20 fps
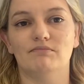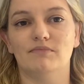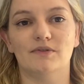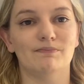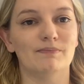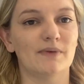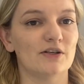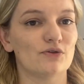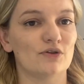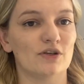
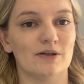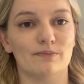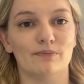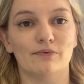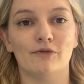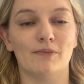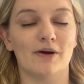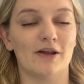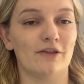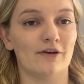my trip
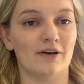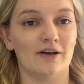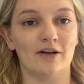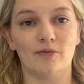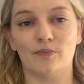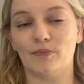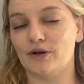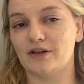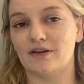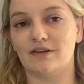for my 30th
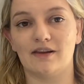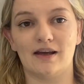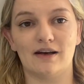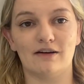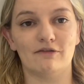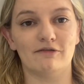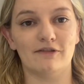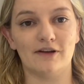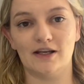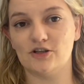birthday to
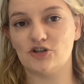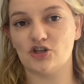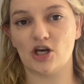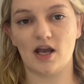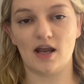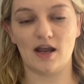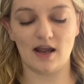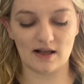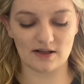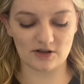
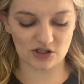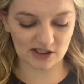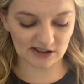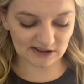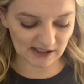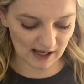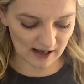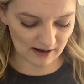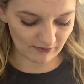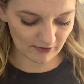Fiji, and just
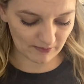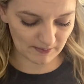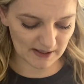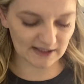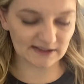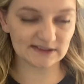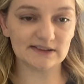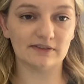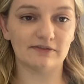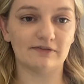have a
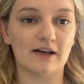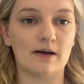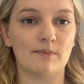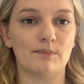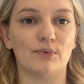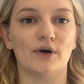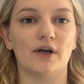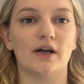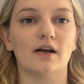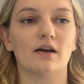piece of
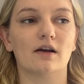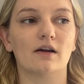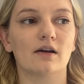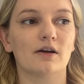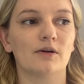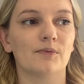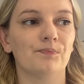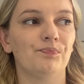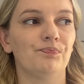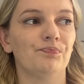fabric
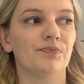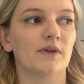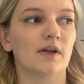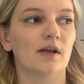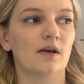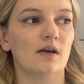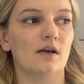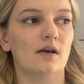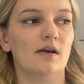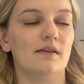
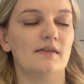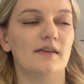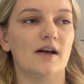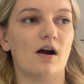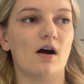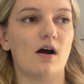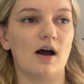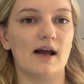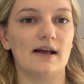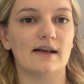that
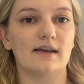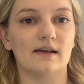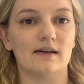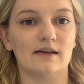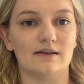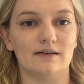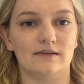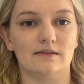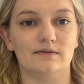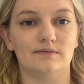I
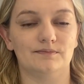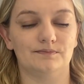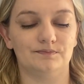can